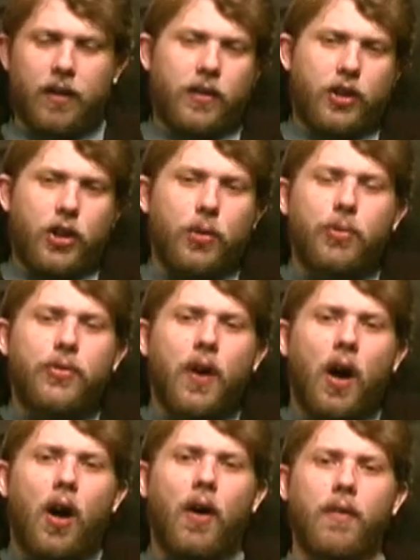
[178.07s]
use
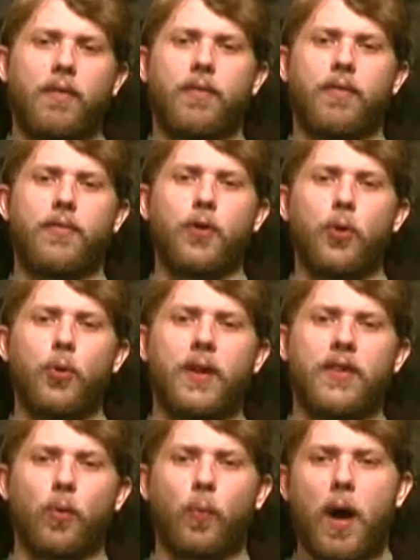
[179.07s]
of food
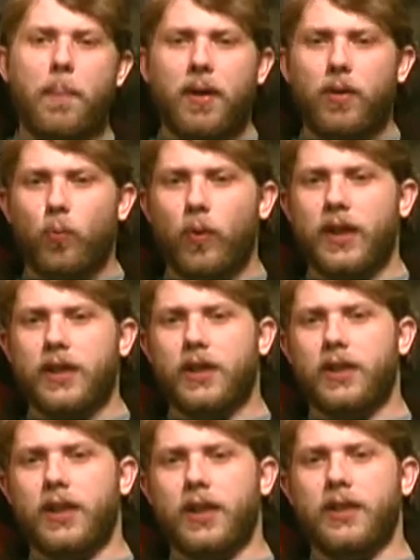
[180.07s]
as a weapon,
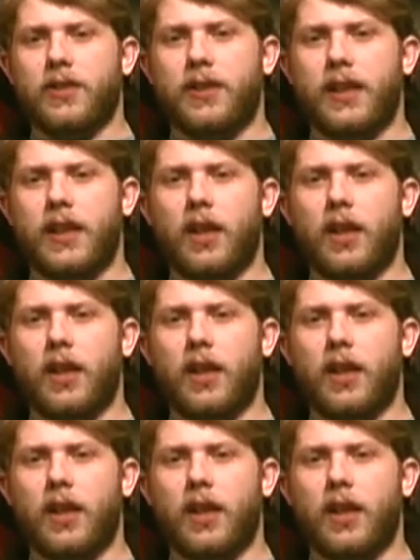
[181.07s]
which is the